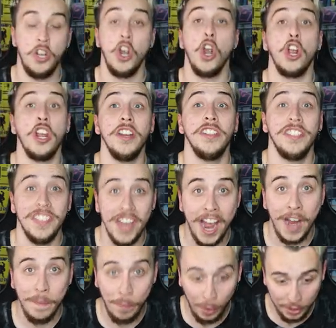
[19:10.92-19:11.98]
You're gonna see
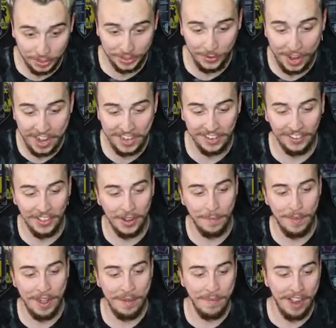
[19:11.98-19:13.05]
I pull sweating a little
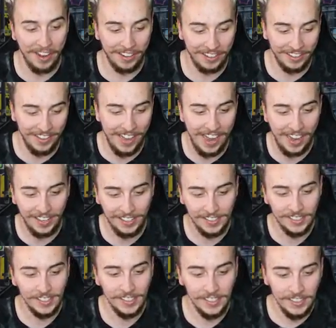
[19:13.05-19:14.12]
bit, I'm not gonna lie.
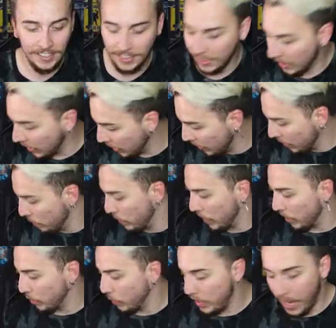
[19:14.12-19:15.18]

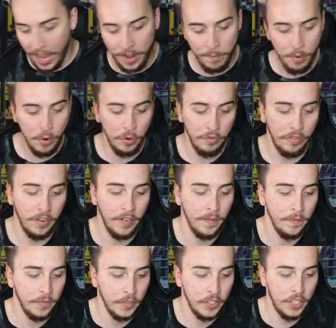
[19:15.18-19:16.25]
because we gotta move.
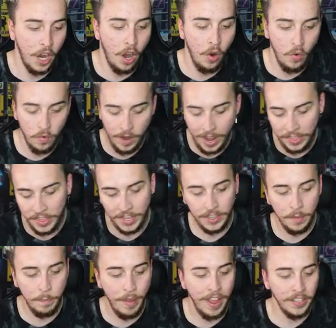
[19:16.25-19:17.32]
So, I think
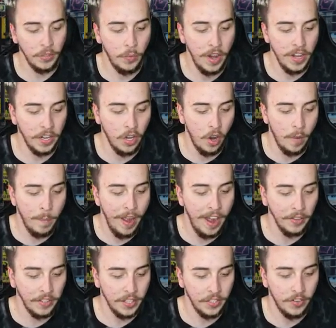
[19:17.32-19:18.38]
the best way to go
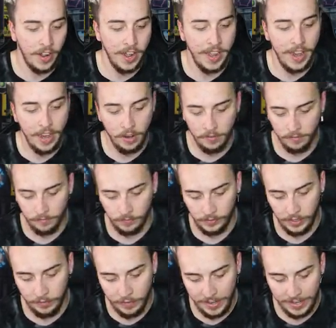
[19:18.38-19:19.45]
about this right now,
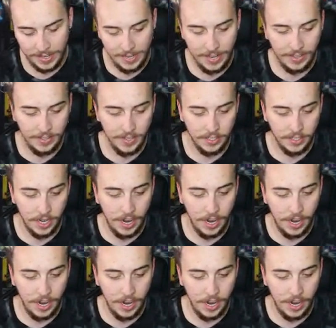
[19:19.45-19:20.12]
if I can get this